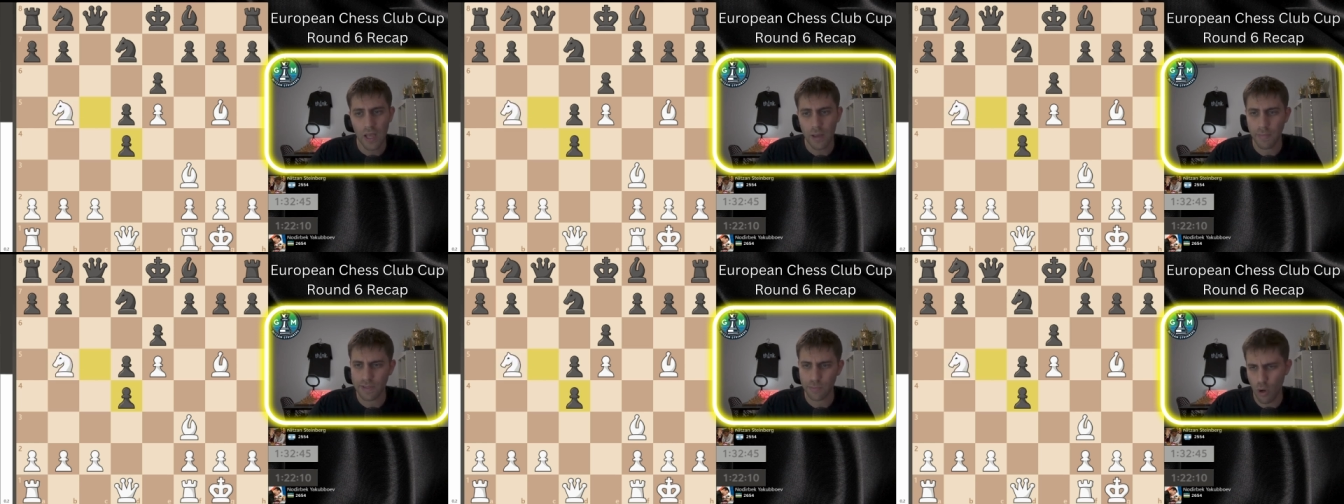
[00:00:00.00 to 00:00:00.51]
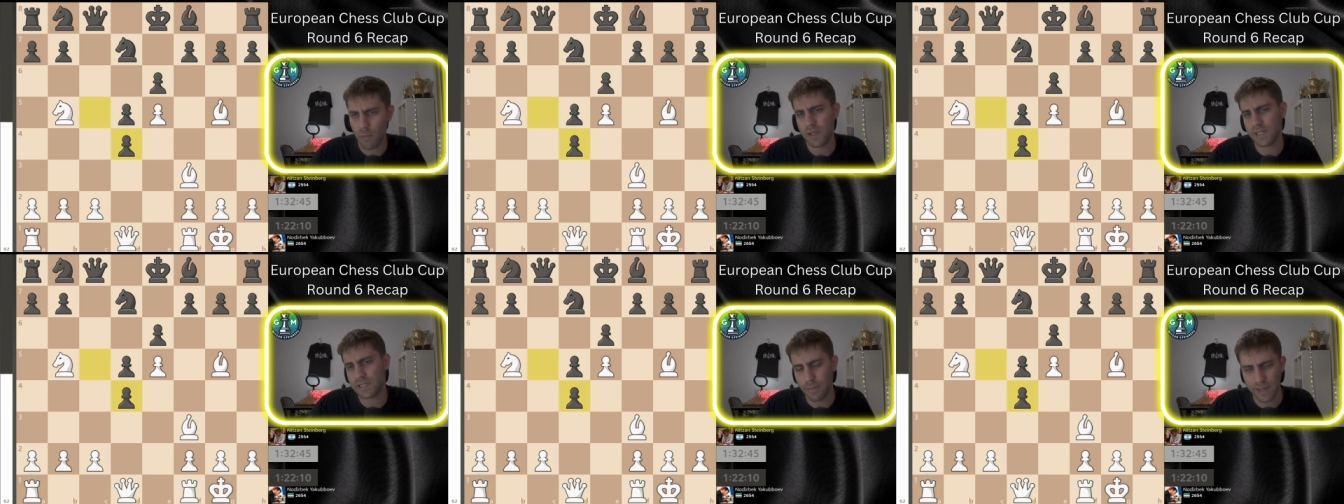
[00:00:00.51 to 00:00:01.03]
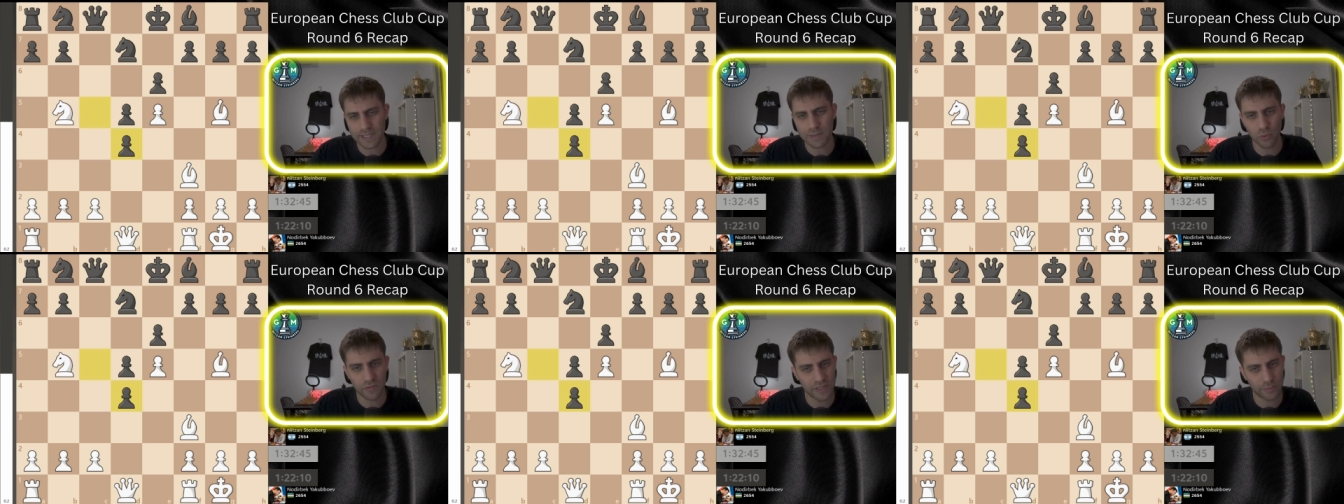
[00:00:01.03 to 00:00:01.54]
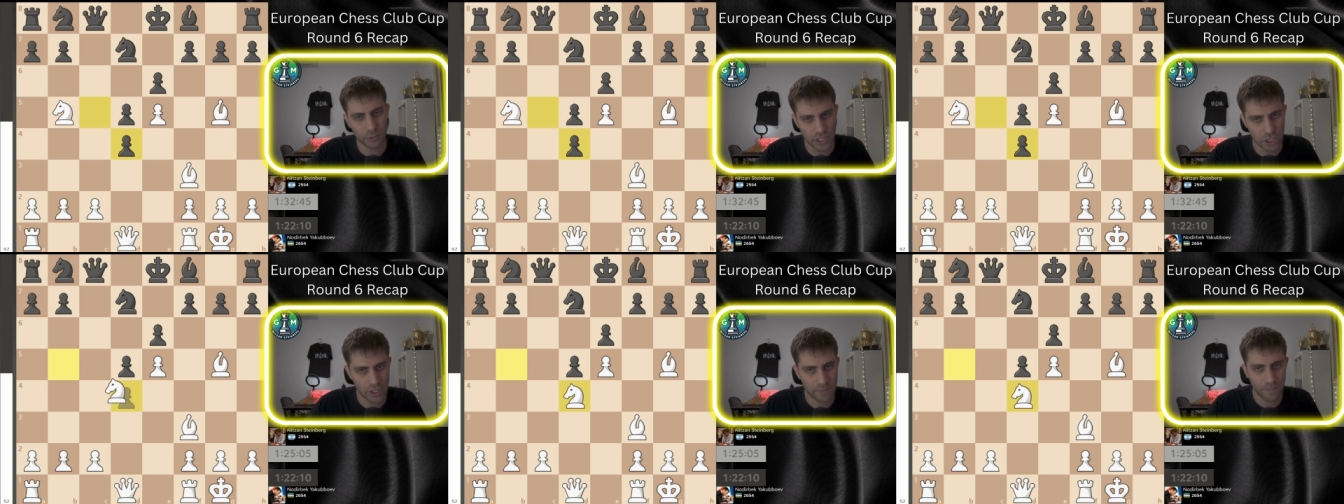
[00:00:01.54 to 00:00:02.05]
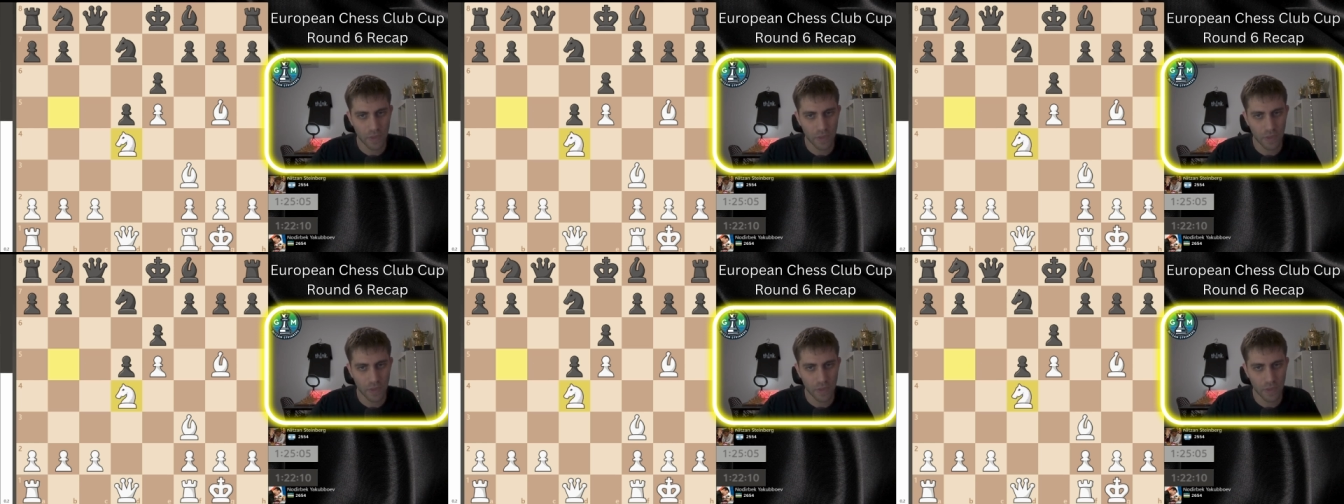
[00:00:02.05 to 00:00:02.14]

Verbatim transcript: but probably is the best move in the position.